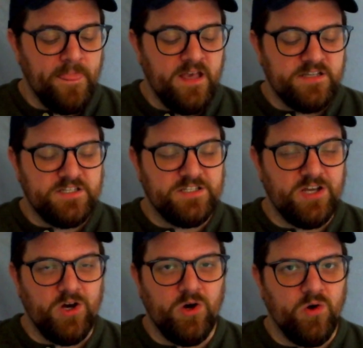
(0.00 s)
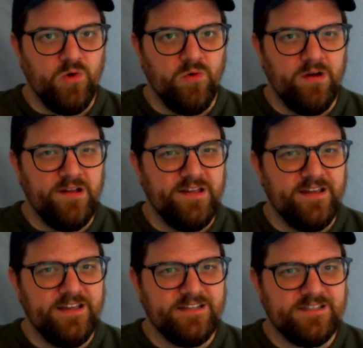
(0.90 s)
So
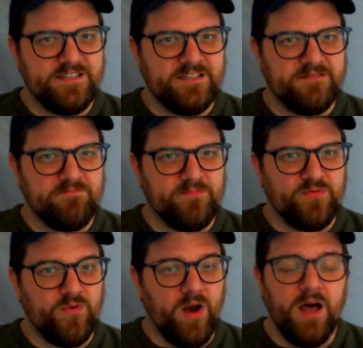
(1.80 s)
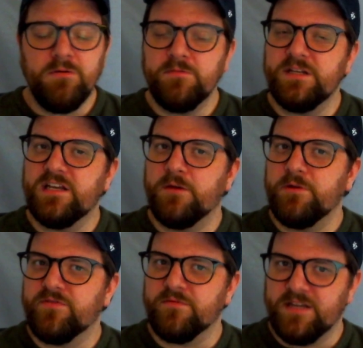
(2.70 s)
it's probably coming
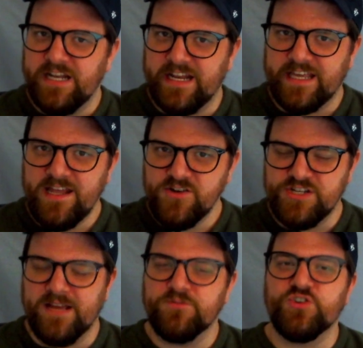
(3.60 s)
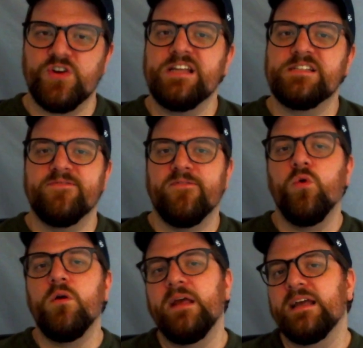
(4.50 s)
from kinetic energy. I'm
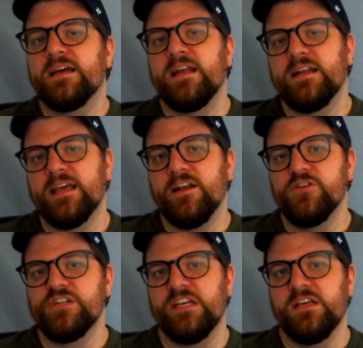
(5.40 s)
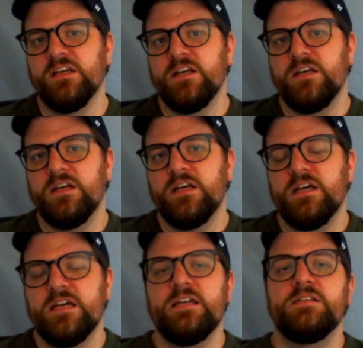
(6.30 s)
transforming kinetic energy
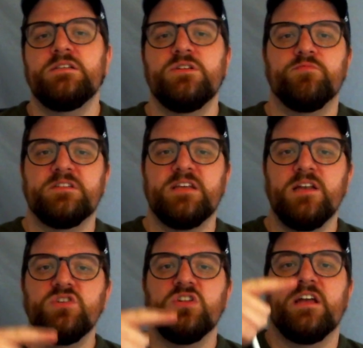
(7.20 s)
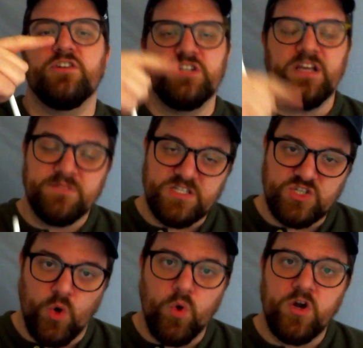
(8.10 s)
into potential energy. I'm
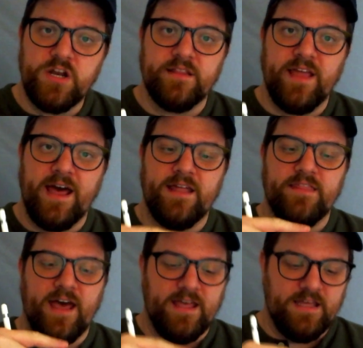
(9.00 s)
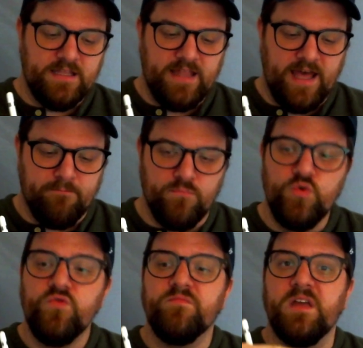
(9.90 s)
storing that
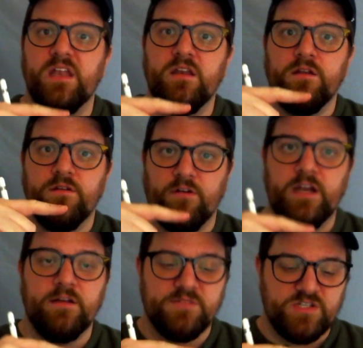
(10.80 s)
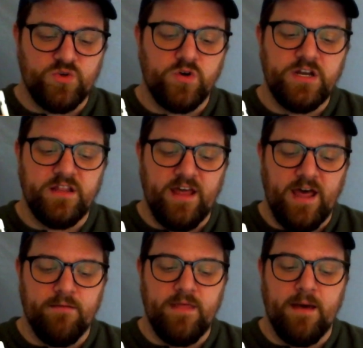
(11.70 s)
movement, right? I'm storing
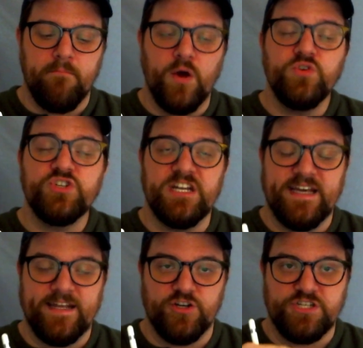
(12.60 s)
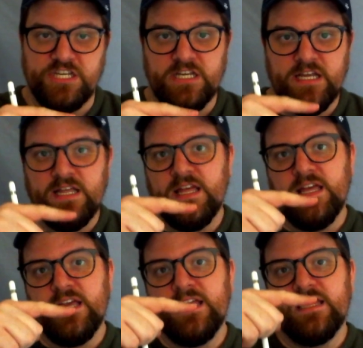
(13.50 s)
that motion energy
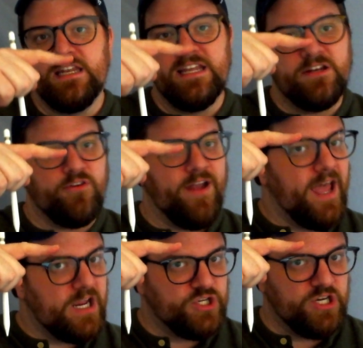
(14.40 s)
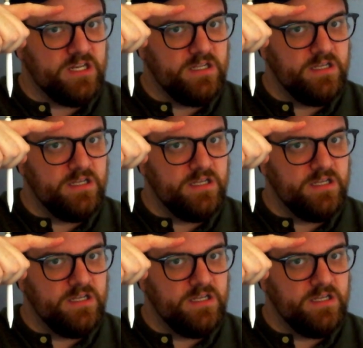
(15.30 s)
in an interaction.